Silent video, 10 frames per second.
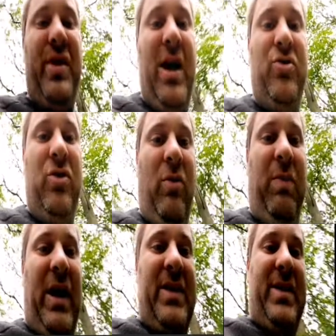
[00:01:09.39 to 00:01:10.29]
natural or
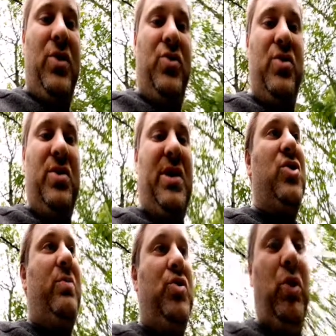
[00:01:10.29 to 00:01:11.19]
applied science using
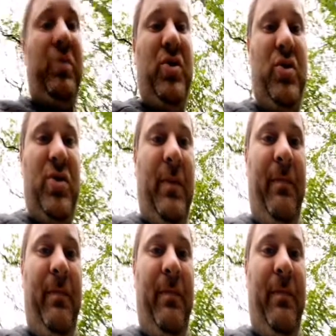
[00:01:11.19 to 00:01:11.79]
tangible substance.